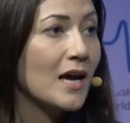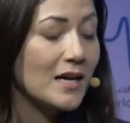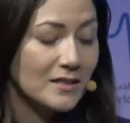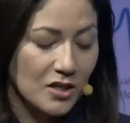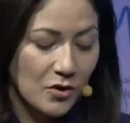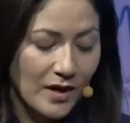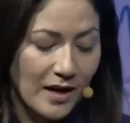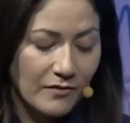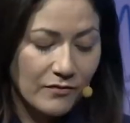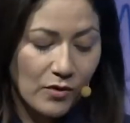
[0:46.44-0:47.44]
as a UN
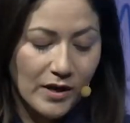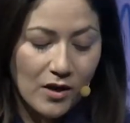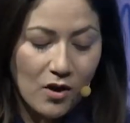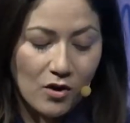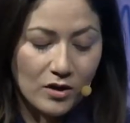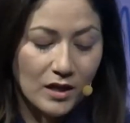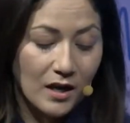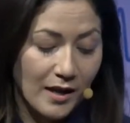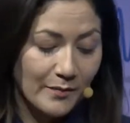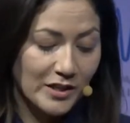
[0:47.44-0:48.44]
envoy on
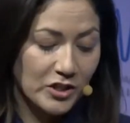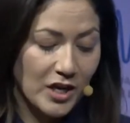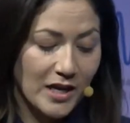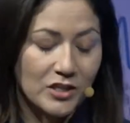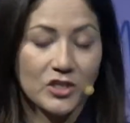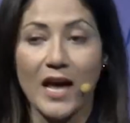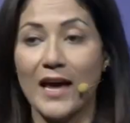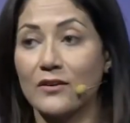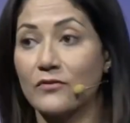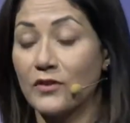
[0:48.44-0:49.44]
climate change
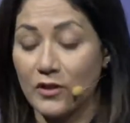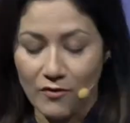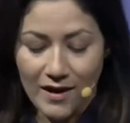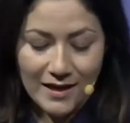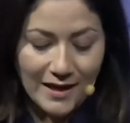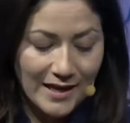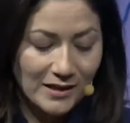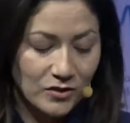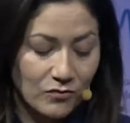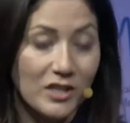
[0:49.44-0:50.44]
and for the Great
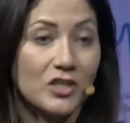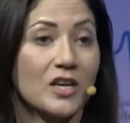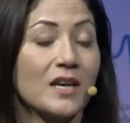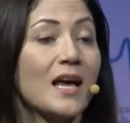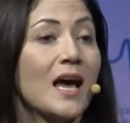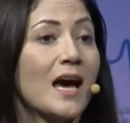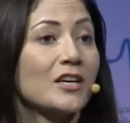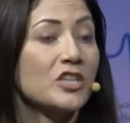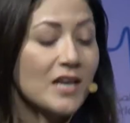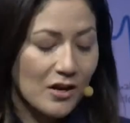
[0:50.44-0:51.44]
Lakes region.
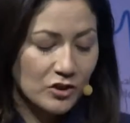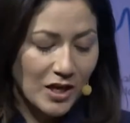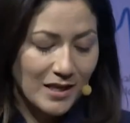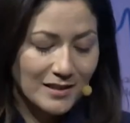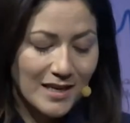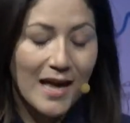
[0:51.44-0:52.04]
And she now chairs the